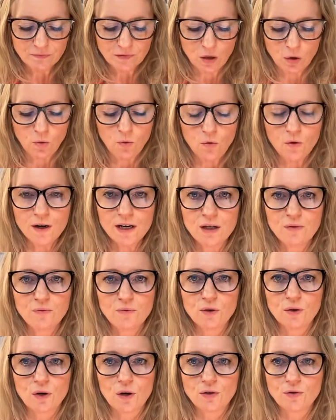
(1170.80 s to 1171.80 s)
or if
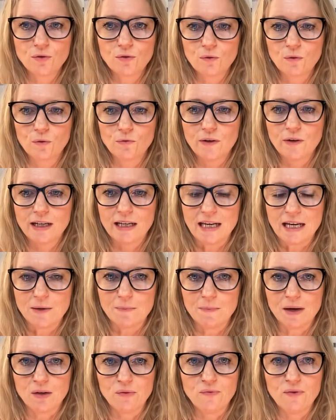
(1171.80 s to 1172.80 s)
you're not already in
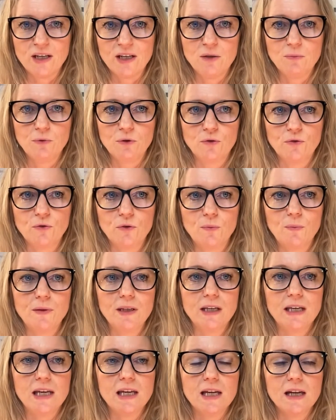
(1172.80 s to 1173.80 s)
my Facebook group,
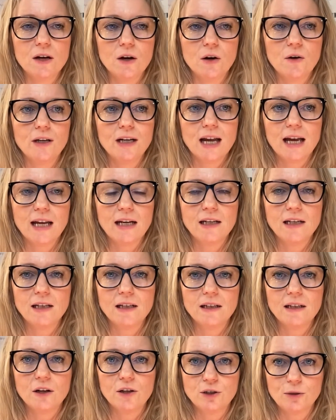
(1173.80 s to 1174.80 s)
the Online
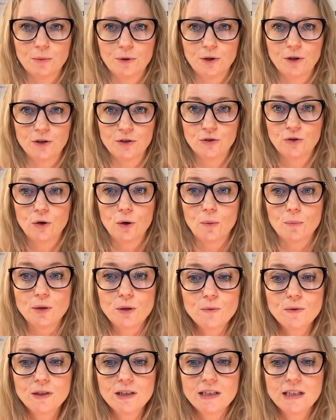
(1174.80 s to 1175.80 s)
Entrepreneurs
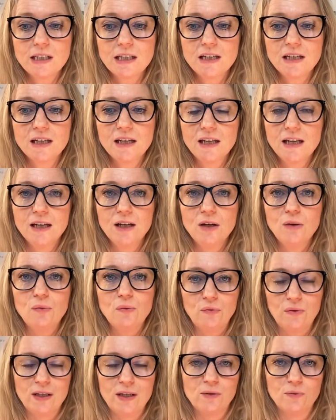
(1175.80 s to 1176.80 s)
Community,
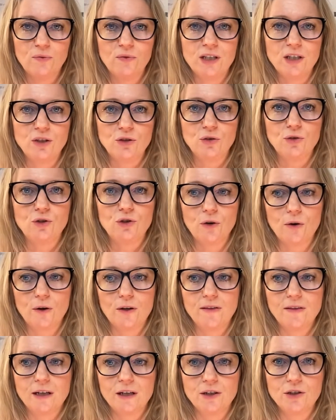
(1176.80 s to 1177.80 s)
feel free to
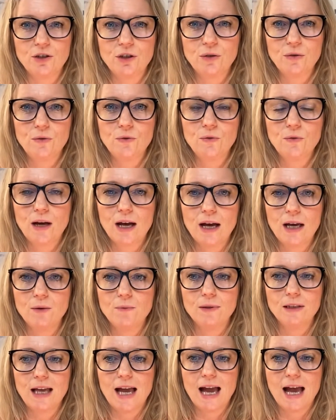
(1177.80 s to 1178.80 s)
join there too. I
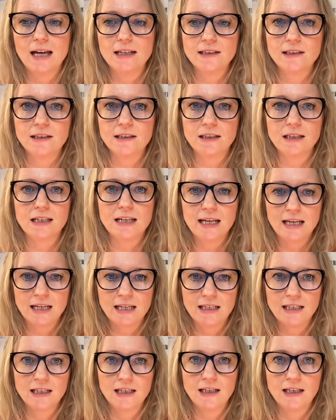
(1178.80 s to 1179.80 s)
will add the
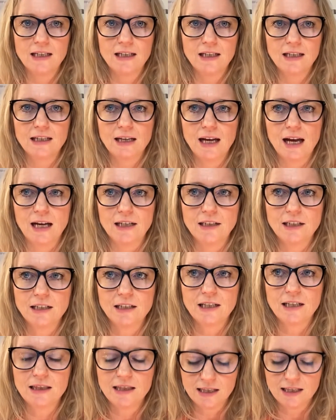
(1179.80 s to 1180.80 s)
link
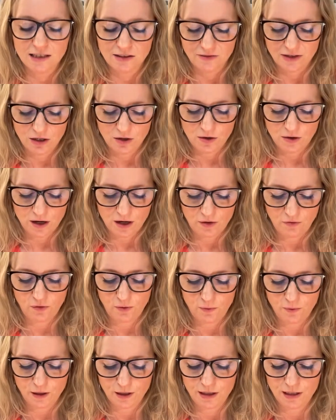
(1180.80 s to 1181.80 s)
underneath this video
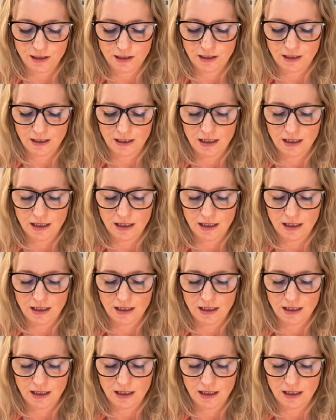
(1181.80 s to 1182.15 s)
afterwards.